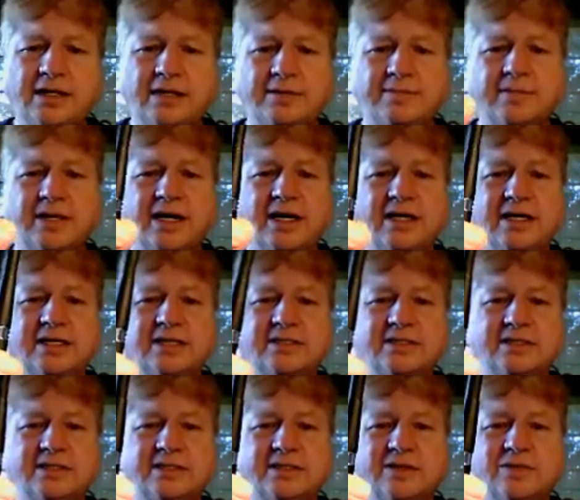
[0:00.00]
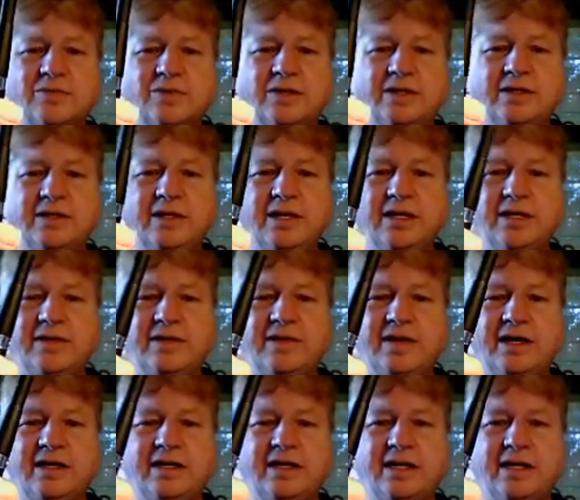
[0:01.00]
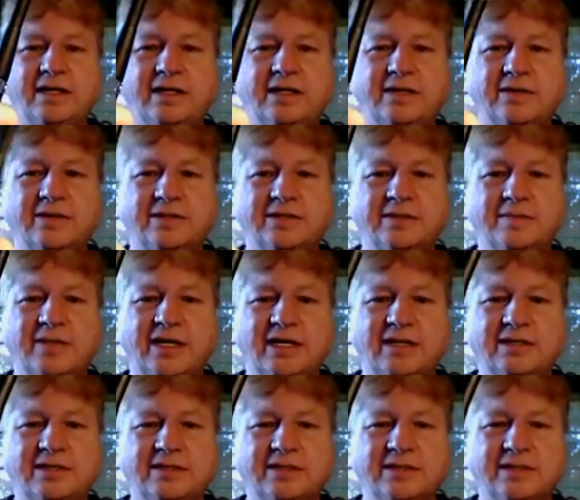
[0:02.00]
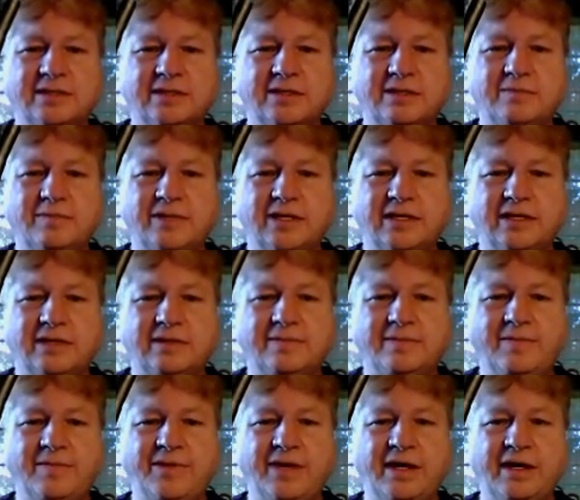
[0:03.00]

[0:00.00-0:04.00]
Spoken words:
I guess the one thing that I noticed about it is the little button.